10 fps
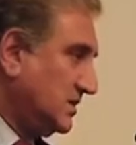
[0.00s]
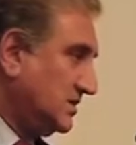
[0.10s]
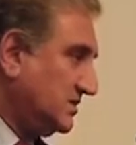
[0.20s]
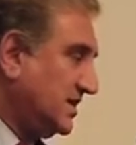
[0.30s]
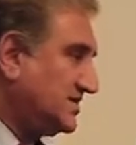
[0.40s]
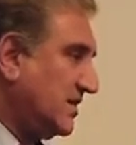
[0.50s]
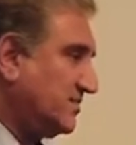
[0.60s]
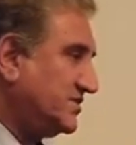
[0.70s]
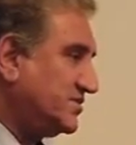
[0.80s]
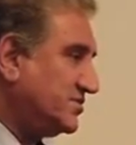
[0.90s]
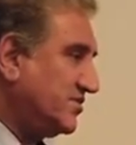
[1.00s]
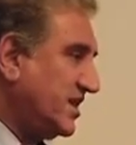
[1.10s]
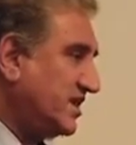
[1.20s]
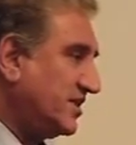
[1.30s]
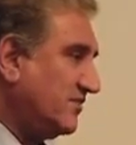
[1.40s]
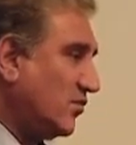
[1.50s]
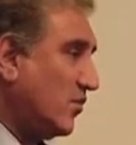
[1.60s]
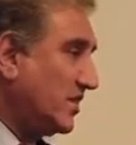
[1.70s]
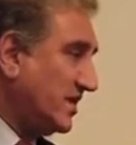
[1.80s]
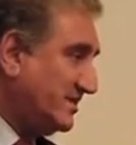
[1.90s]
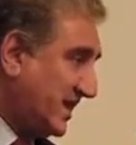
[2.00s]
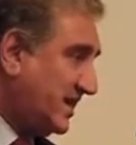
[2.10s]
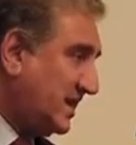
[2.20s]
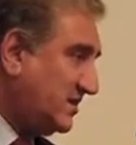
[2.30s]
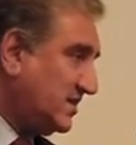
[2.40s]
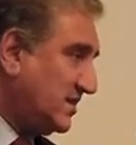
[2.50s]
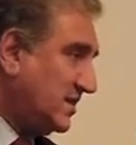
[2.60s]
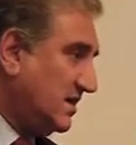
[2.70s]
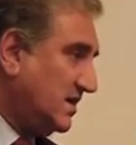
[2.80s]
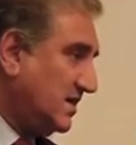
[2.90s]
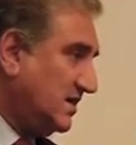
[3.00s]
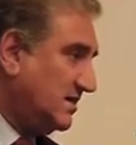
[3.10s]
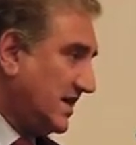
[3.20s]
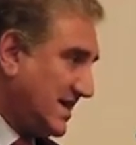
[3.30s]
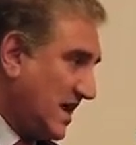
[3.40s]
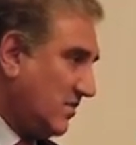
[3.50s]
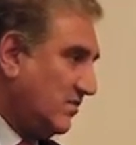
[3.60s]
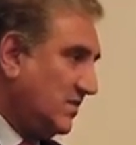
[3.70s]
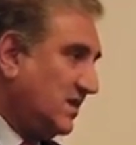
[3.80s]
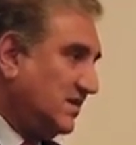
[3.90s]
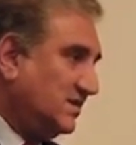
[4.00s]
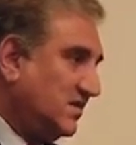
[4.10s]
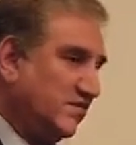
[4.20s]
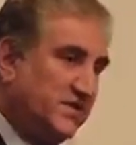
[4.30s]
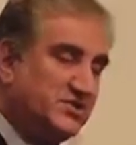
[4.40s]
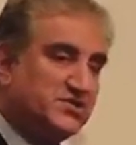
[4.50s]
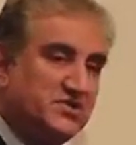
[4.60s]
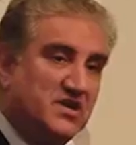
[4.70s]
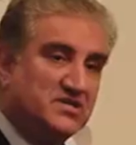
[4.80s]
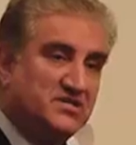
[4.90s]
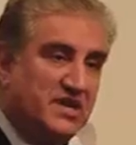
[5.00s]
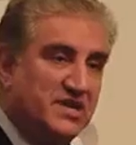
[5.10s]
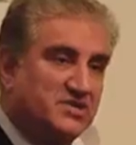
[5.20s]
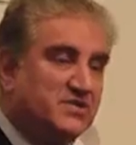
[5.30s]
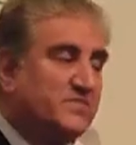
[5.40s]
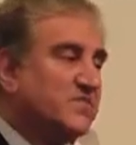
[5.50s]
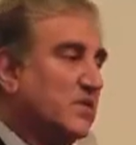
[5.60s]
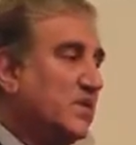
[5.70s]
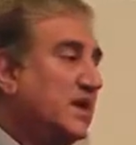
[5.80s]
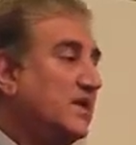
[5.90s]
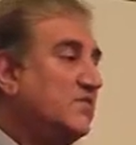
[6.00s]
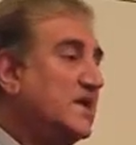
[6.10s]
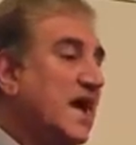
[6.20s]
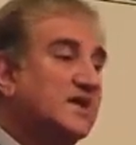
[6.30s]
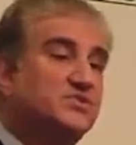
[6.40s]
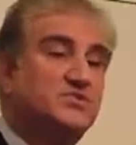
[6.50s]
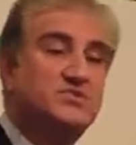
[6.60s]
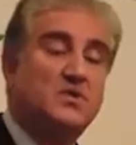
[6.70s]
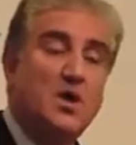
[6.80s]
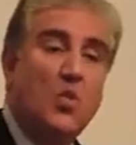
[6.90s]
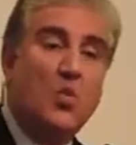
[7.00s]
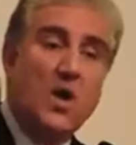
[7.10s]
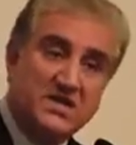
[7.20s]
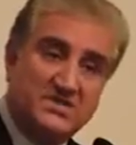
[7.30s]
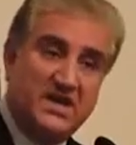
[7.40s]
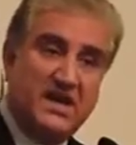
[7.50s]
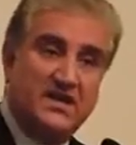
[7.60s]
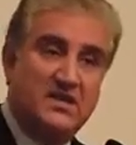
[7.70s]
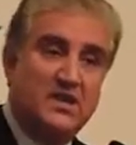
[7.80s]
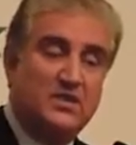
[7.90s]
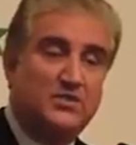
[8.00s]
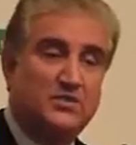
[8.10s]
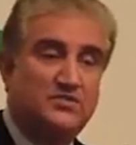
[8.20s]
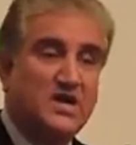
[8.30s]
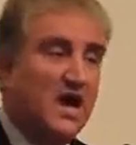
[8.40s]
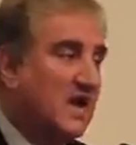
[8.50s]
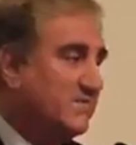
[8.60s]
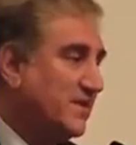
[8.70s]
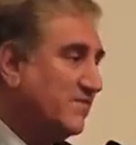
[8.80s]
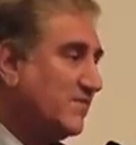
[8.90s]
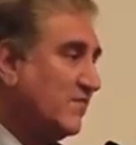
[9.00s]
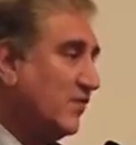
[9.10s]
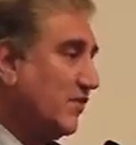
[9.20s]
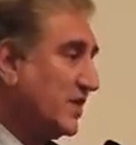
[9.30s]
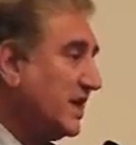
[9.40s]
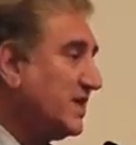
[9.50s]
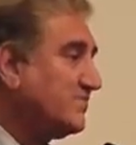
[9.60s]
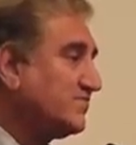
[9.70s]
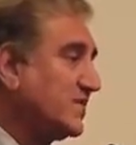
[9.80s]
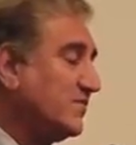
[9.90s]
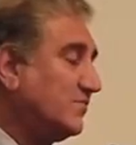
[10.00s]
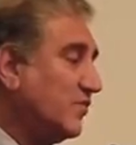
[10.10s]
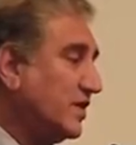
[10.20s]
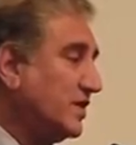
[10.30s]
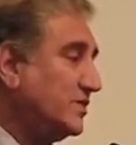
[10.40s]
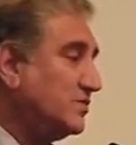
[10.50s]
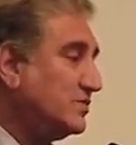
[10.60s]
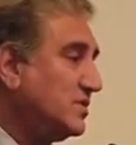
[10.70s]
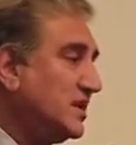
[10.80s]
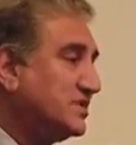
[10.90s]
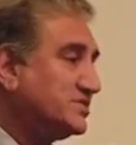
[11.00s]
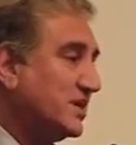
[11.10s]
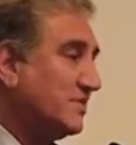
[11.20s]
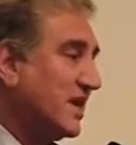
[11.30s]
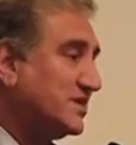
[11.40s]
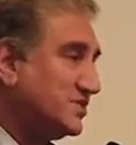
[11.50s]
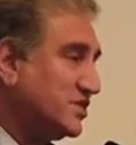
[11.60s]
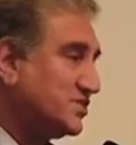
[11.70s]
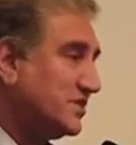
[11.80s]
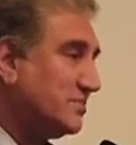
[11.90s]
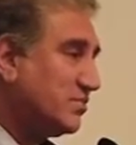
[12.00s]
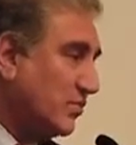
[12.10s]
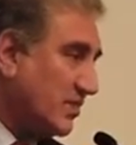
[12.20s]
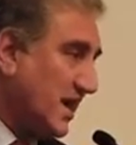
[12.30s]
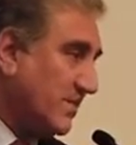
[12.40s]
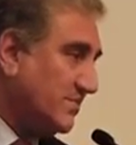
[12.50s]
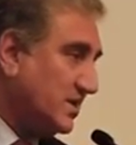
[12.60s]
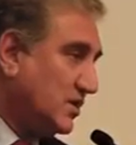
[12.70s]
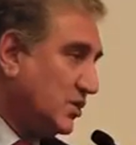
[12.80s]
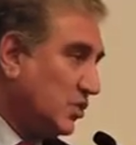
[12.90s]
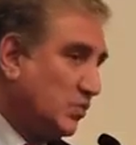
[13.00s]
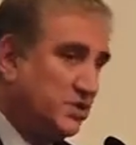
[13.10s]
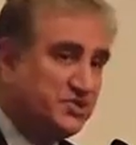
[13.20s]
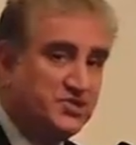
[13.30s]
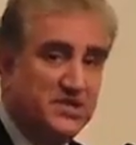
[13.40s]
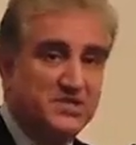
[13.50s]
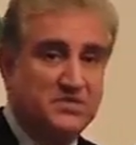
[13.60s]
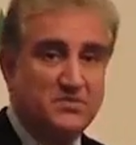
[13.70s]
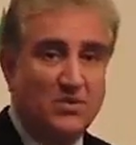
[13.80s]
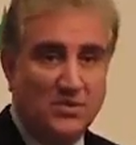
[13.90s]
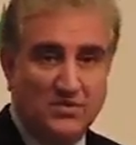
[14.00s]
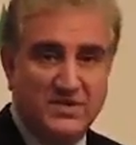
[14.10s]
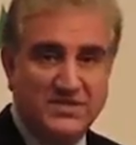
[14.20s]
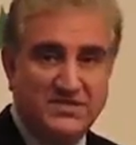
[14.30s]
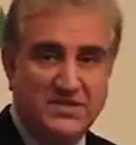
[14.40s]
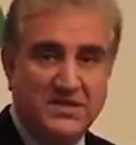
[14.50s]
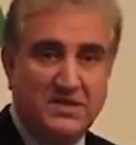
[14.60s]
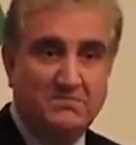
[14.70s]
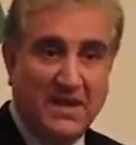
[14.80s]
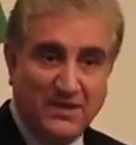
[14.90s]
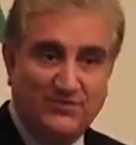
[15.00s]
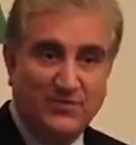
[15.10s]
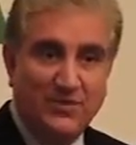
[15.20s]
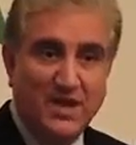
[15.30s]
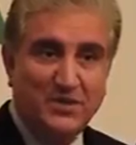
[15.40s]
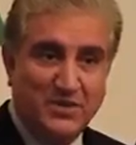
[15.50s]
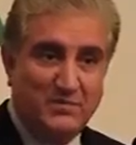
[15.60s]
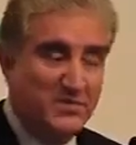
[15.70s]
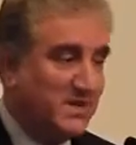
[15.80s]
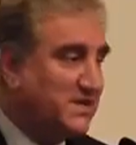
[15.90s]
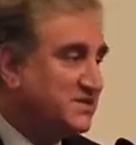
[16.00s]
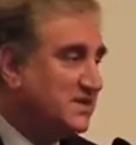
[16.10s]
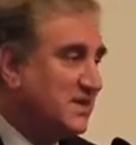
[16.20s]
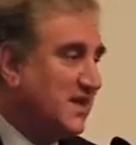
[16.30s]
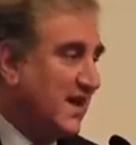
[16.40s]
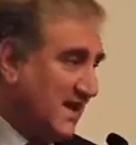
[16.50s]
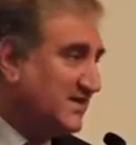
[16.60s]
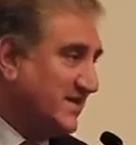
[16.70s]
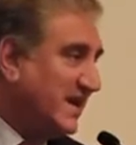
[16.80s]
things have been deteriorating for over a decade, and now they've reached a stage where we had to once again go to the IMF for a new stabilization program, which is always painful to implement, and